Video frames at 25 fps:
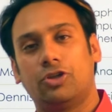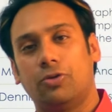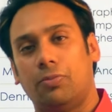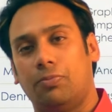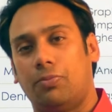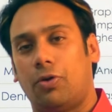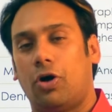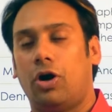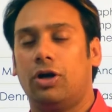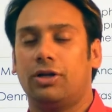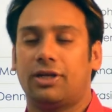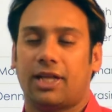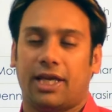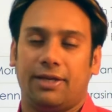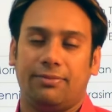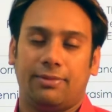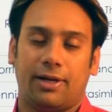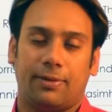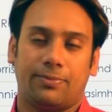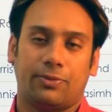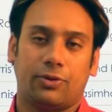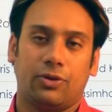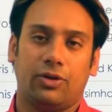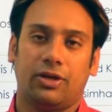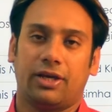to bahut time
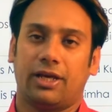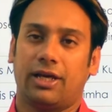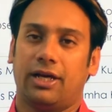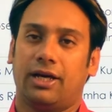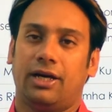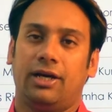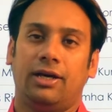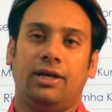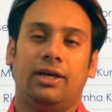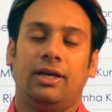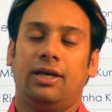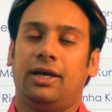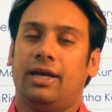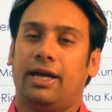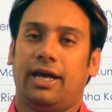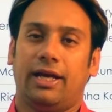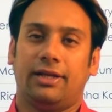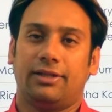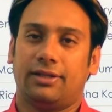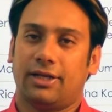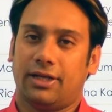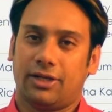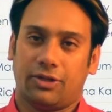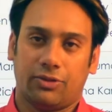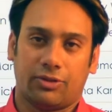aapko lagega
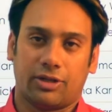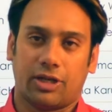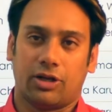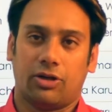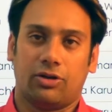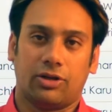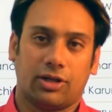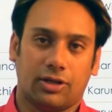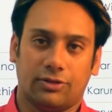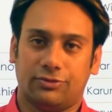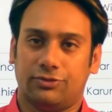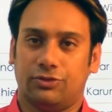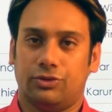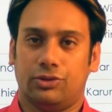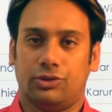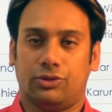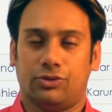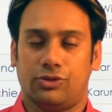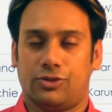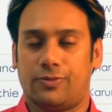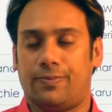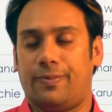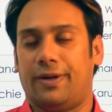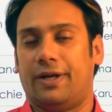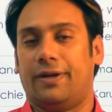and that you cannot afford
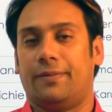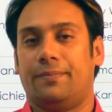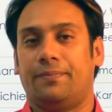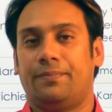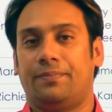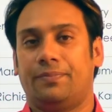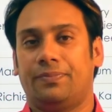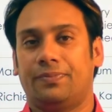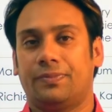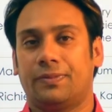to spend